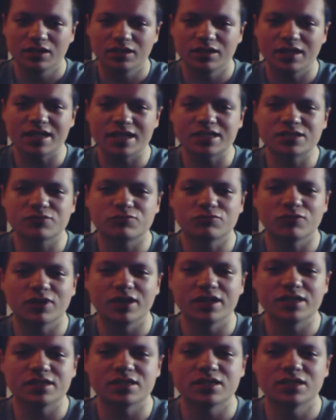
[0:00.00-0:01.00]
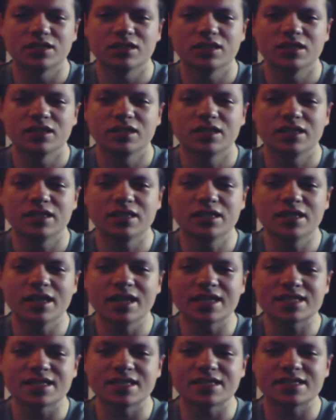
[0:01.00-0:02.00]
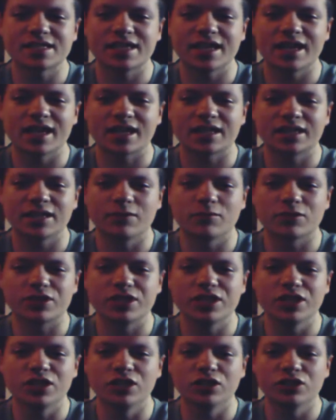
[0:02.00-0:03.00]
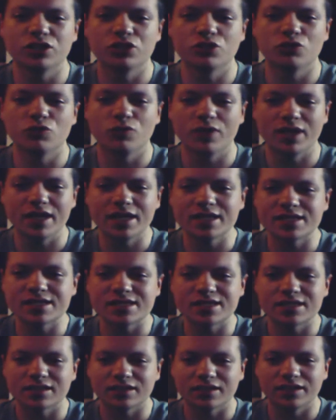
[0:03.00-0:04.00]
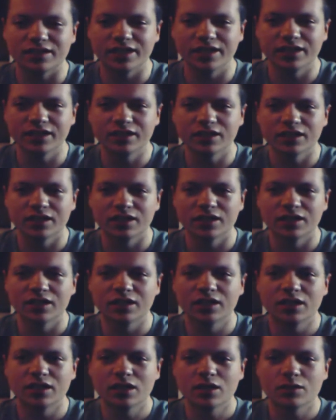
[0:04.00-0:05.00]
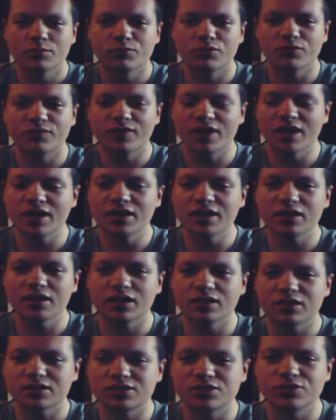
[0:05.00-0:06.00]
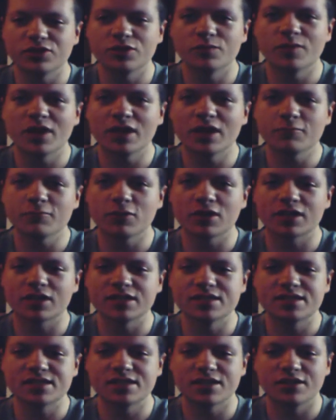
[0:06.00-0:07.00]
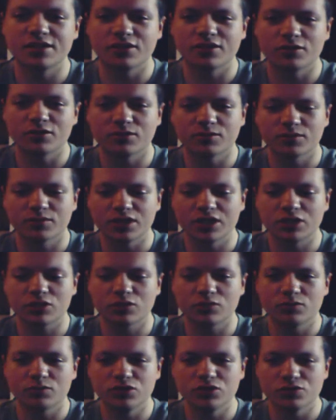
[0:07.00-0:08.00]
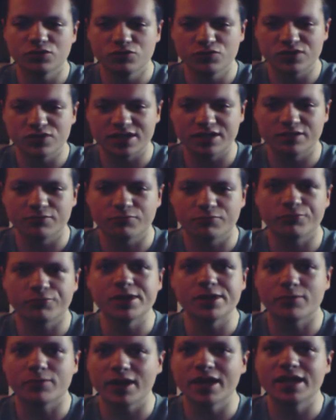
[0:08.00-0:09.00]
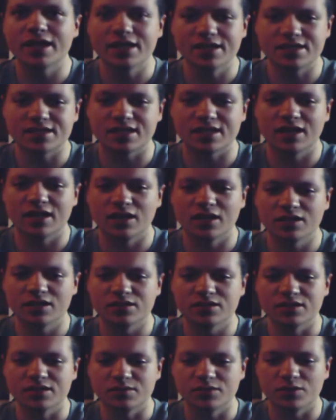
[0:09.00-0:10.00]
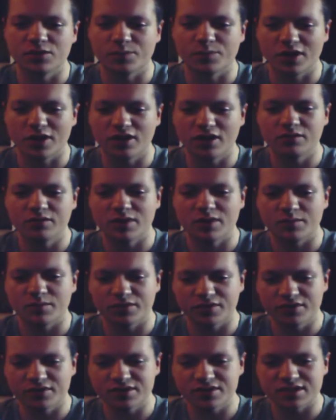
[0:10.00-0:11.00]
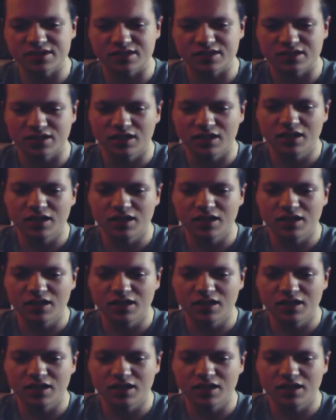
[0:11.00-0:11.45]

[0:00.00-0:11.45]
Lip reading: That's right. He has an attack that will kill you instantly, so you might want to consider using re-raise on your party members,